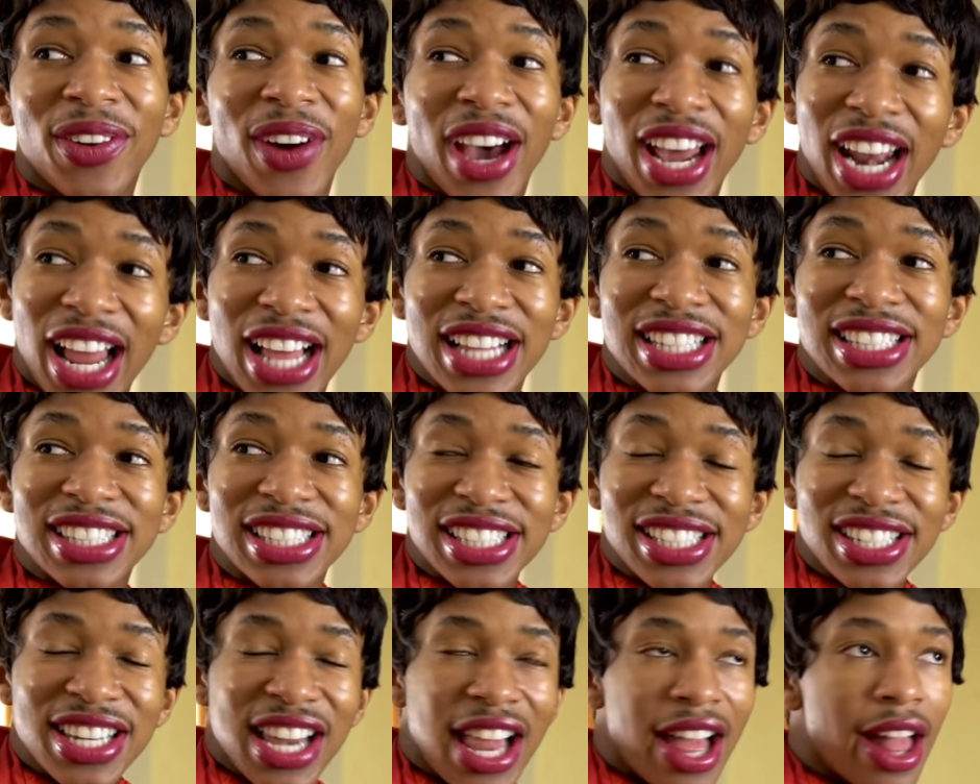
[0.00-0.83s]
you have
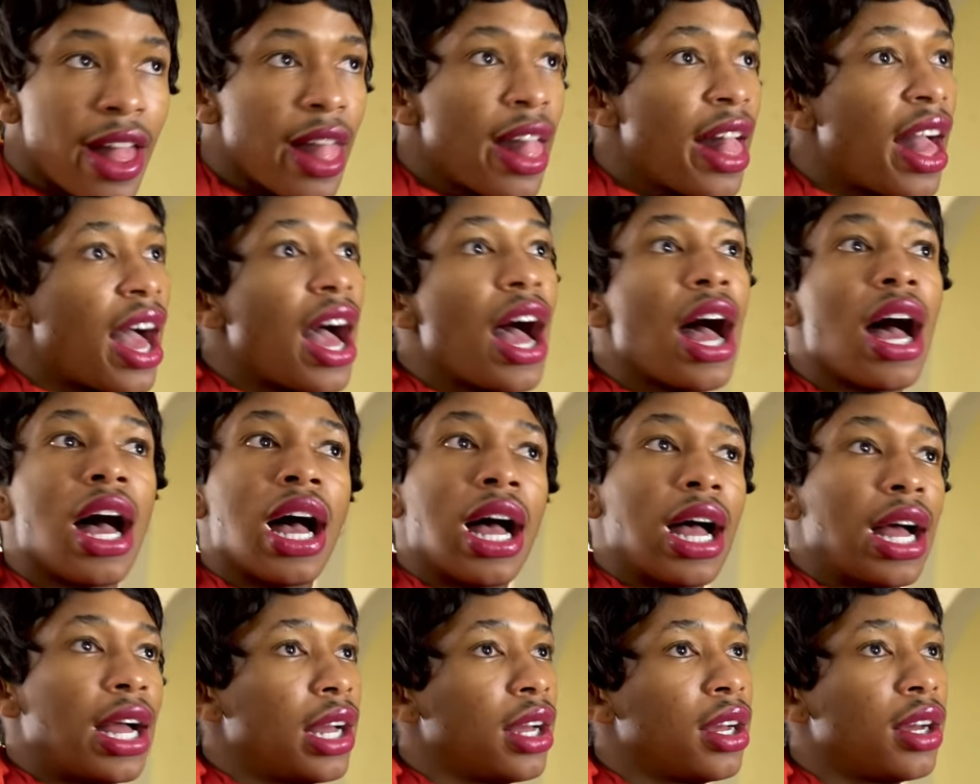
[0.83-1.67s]
your
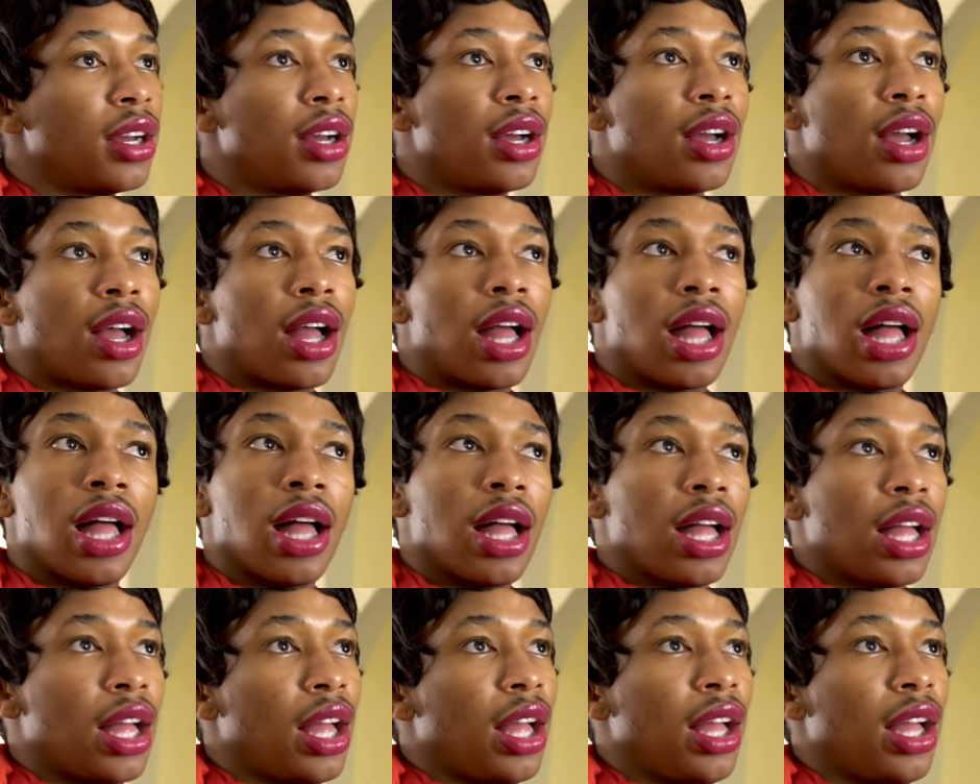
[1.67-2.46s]
attention.